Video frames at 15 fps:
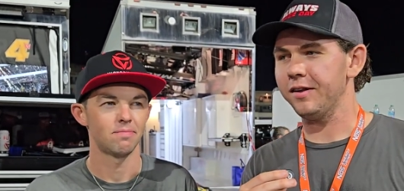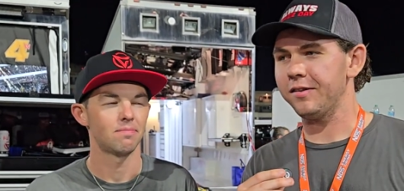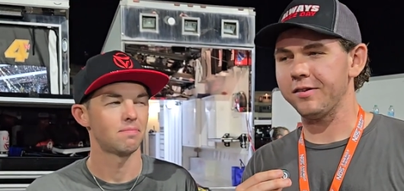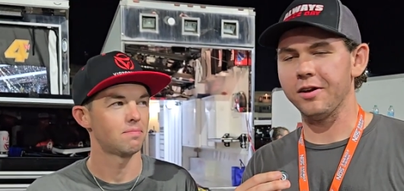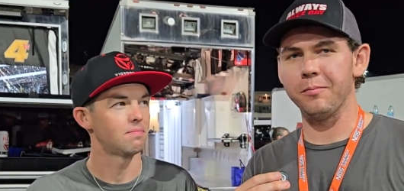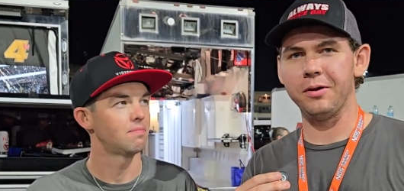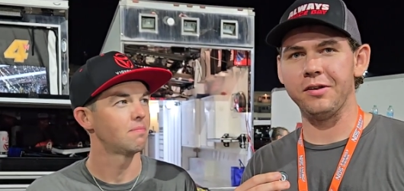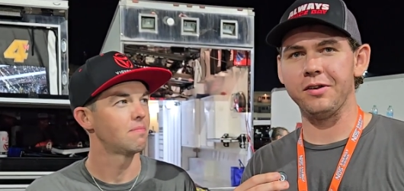
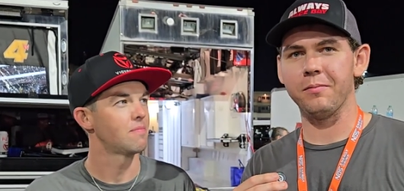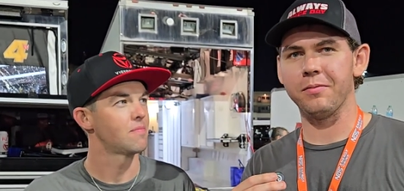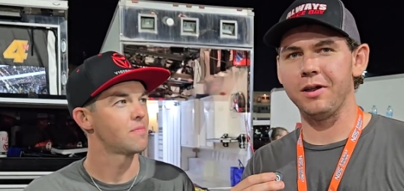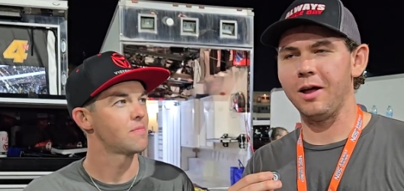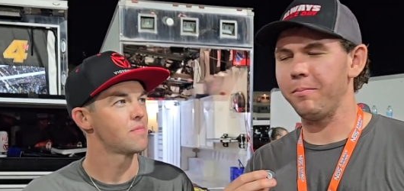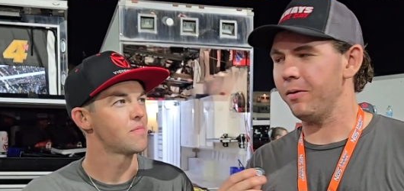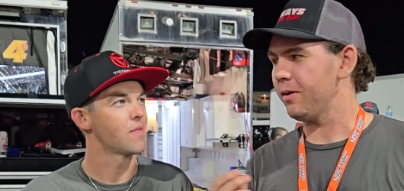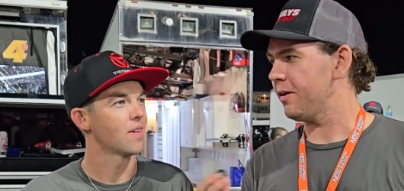Speaker 1: It's going to be
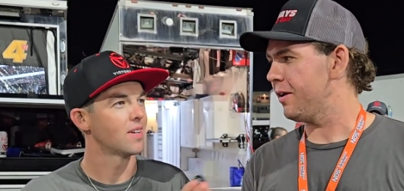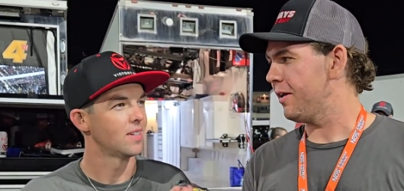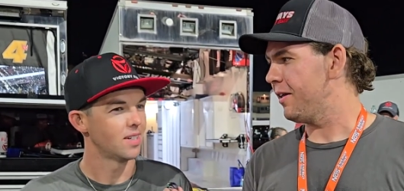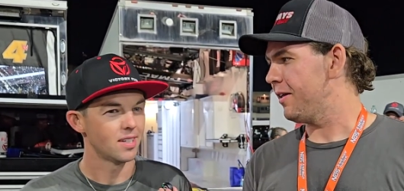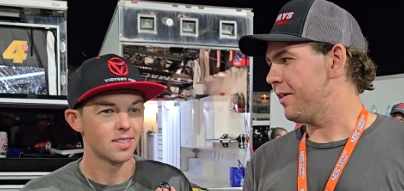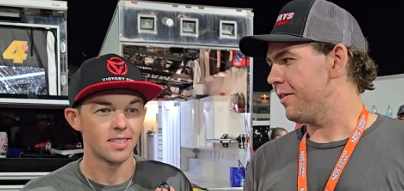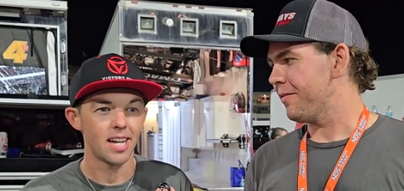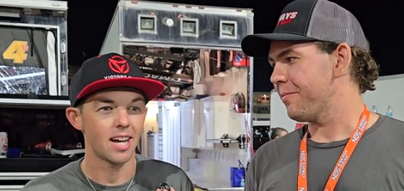something epic.
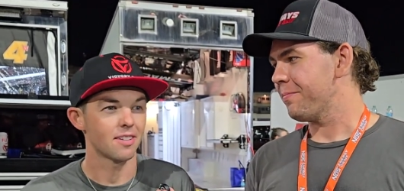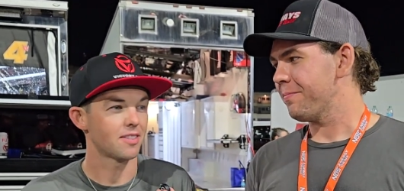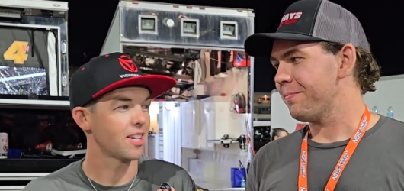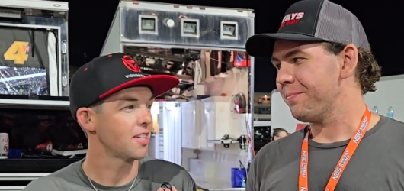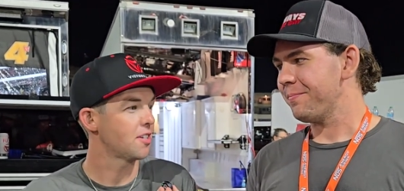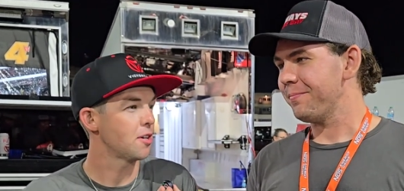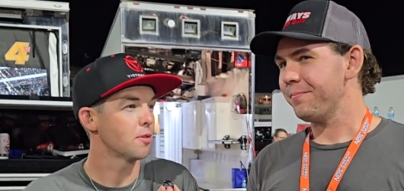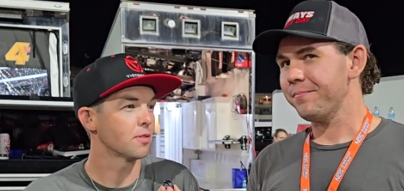
Speaker 2: Yeah,
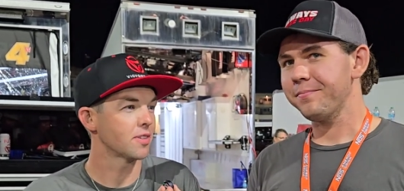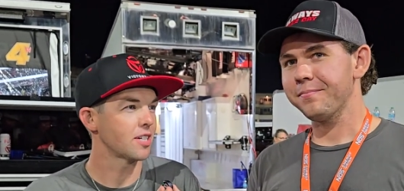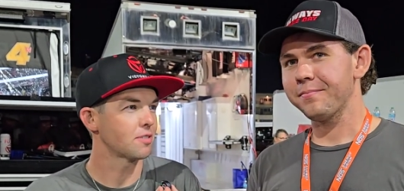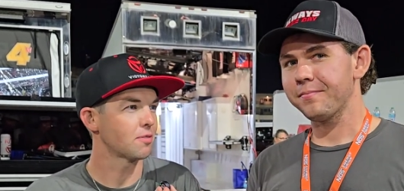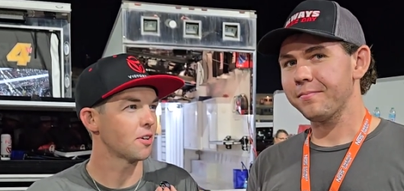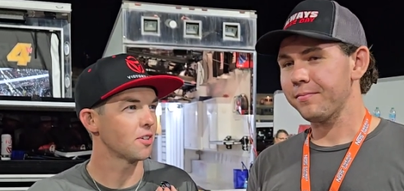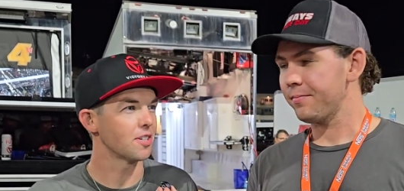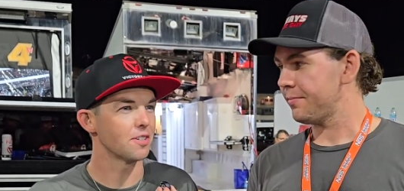thank you, and
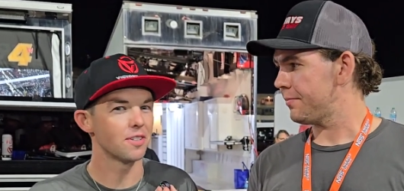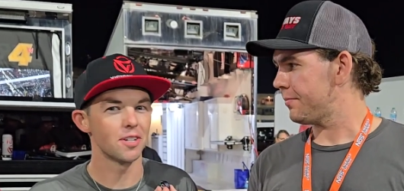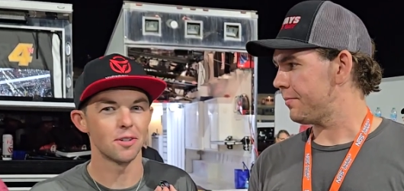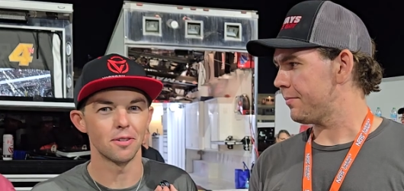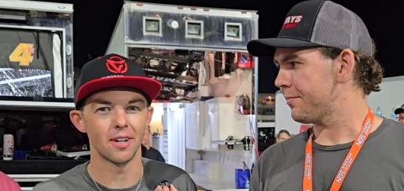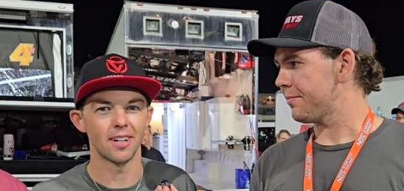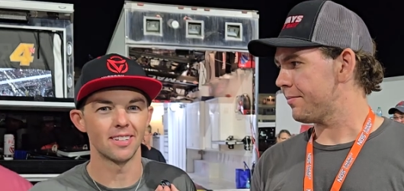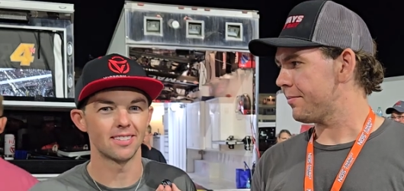thanks for all you
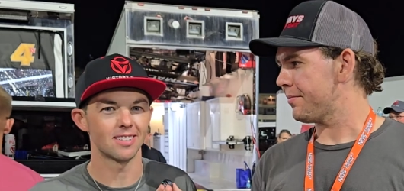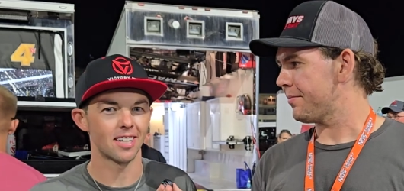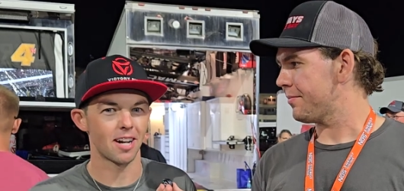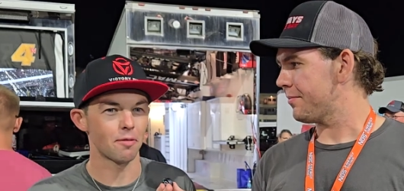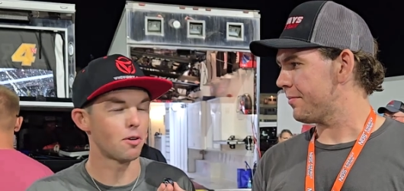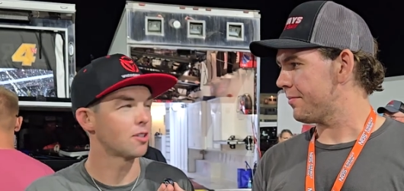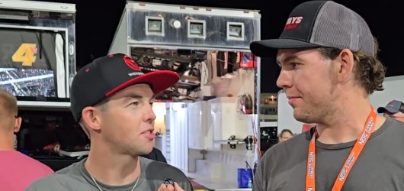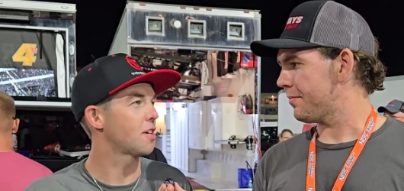do. Uh,
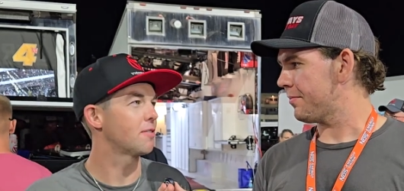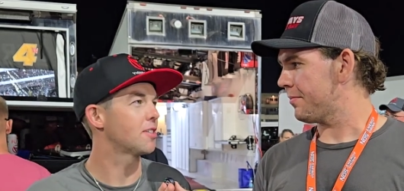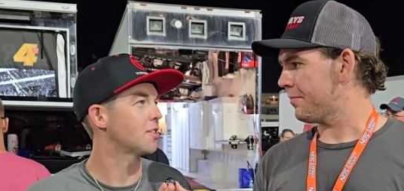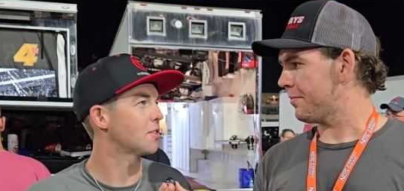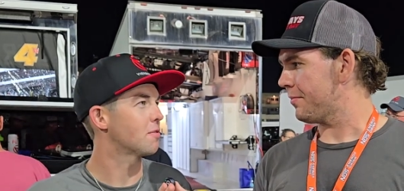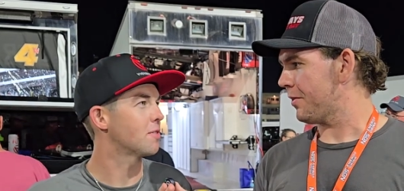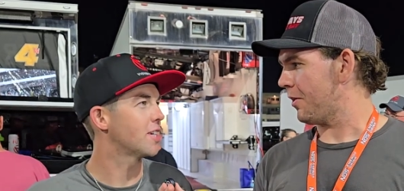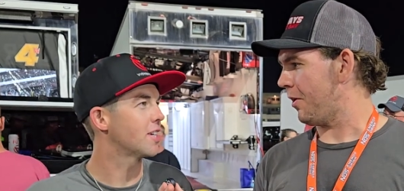I watch every
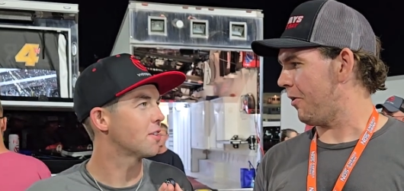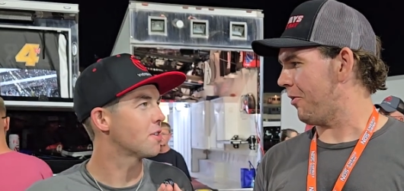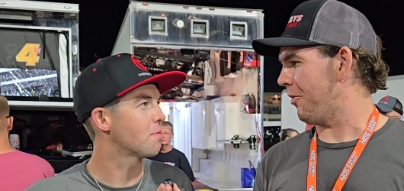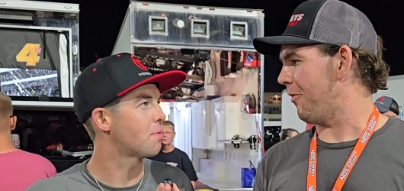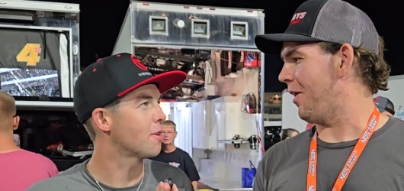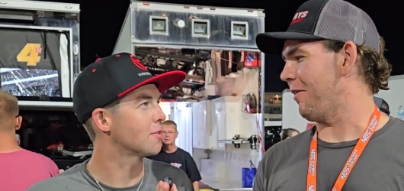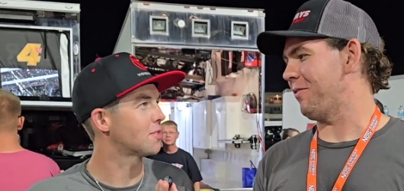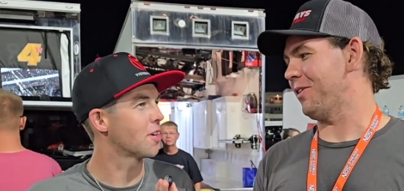single video oh,
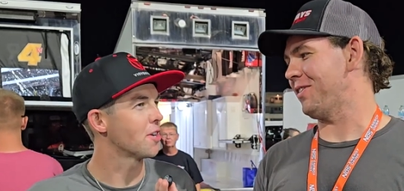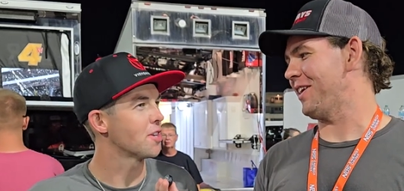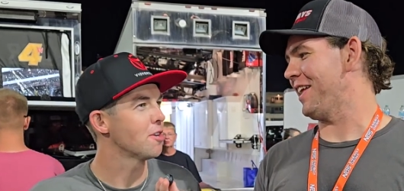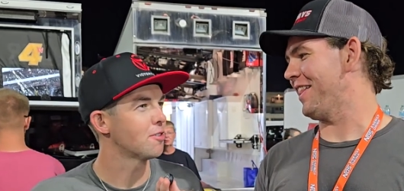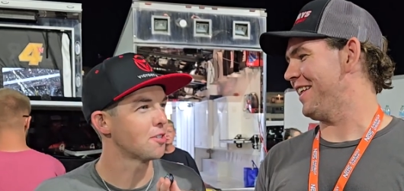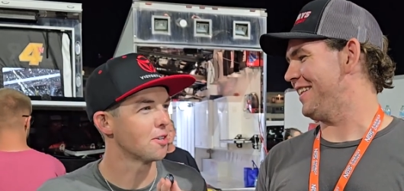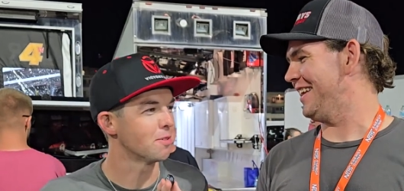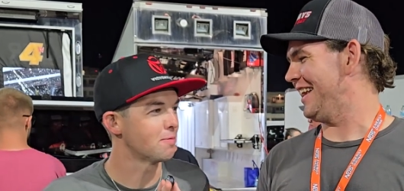you, you post on
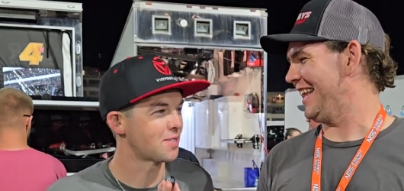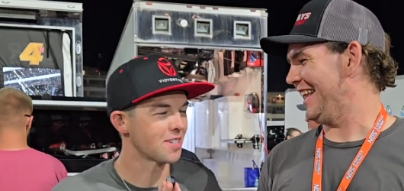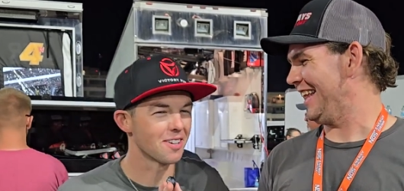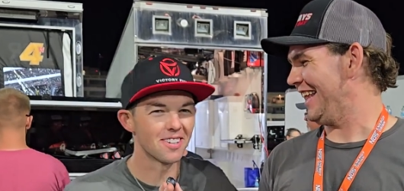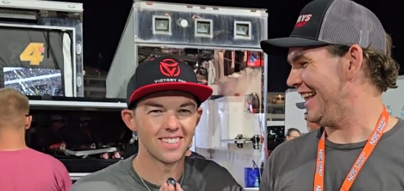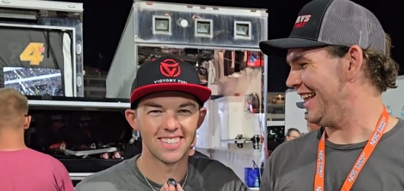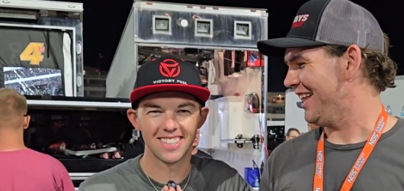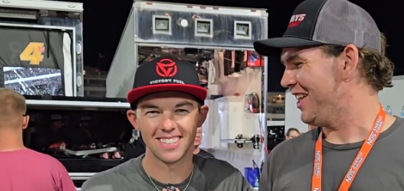YouTube, that.
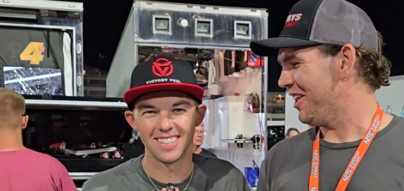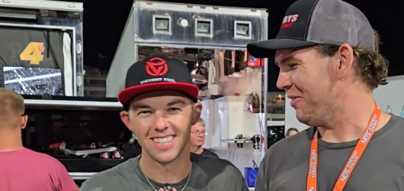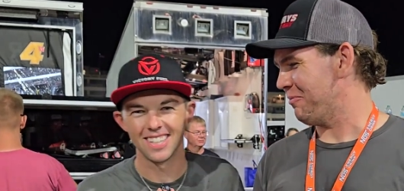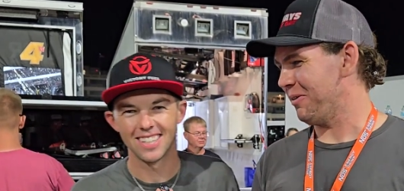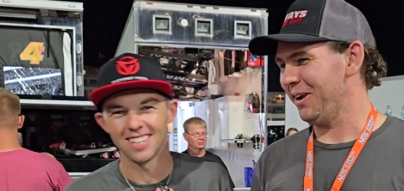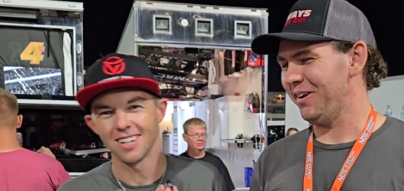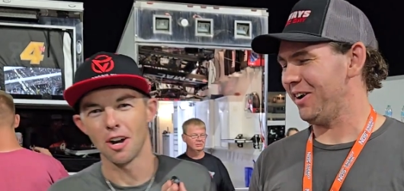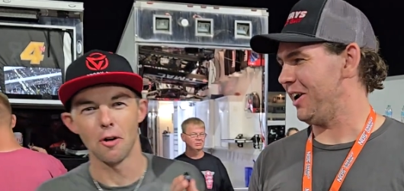so
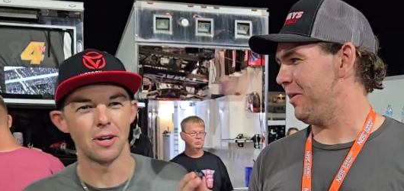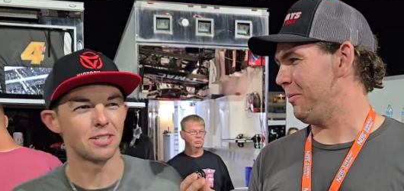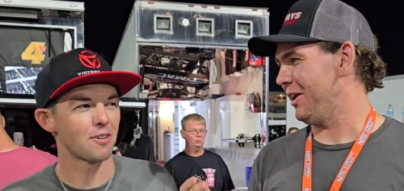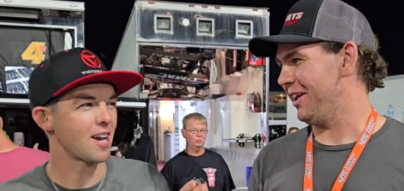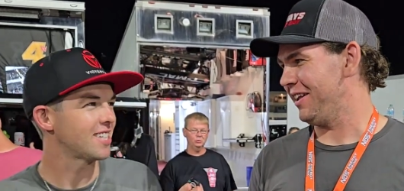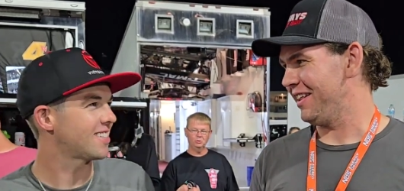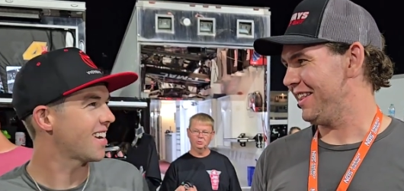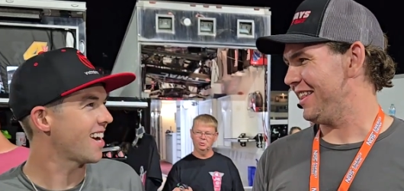Appreciate always
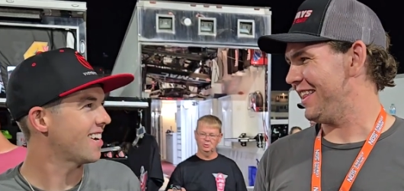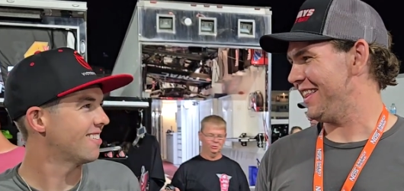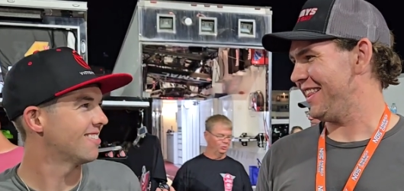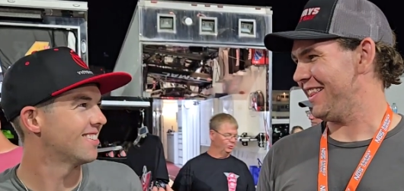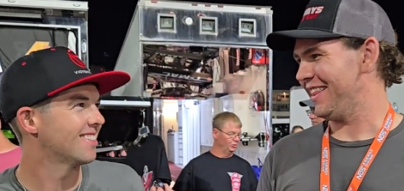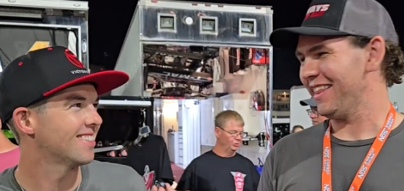you, race day.